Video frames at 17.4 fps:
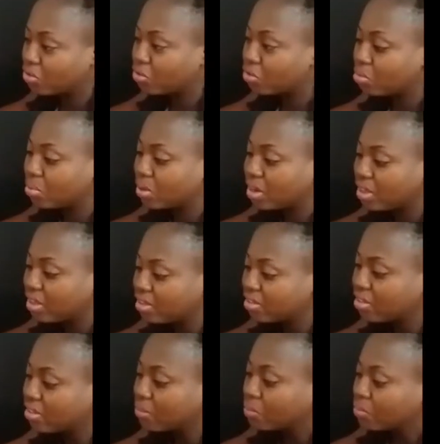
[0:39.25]
So
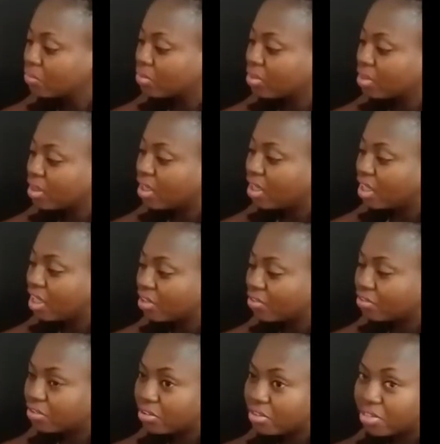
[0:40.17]
please,
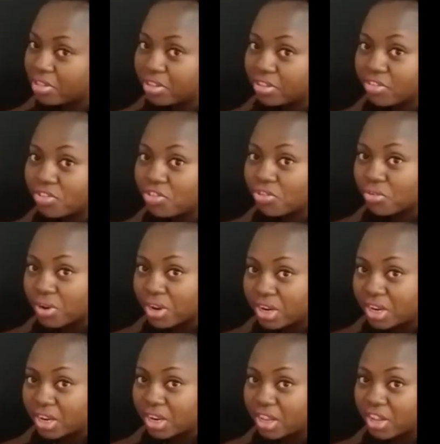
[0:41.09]
after this
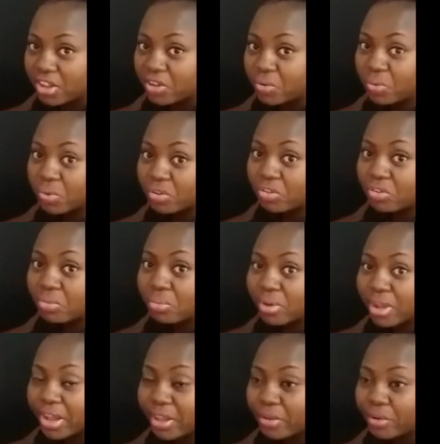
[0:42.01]
training and you want to
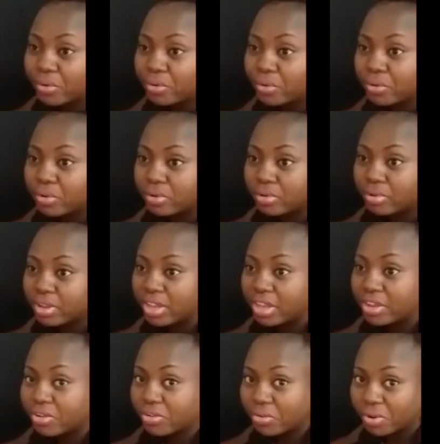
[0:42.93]
buy your own
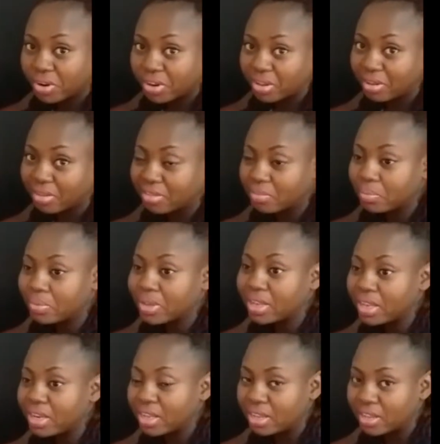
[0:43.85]
ingredients,
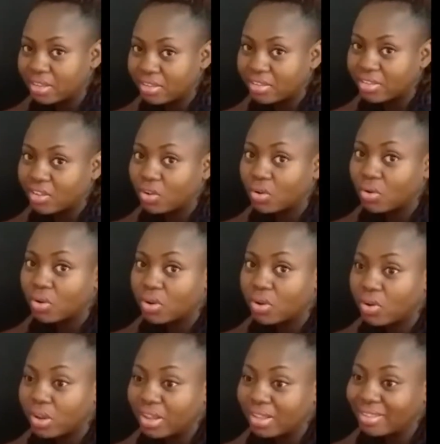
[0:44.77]
please
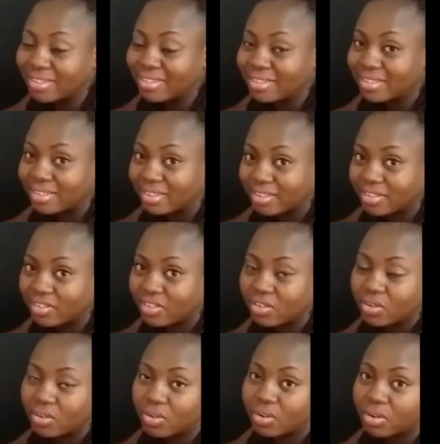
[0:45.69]

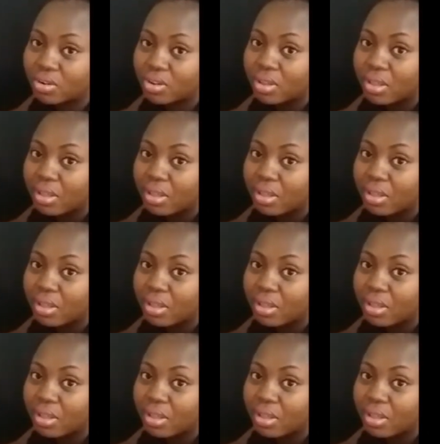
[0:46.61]
insist on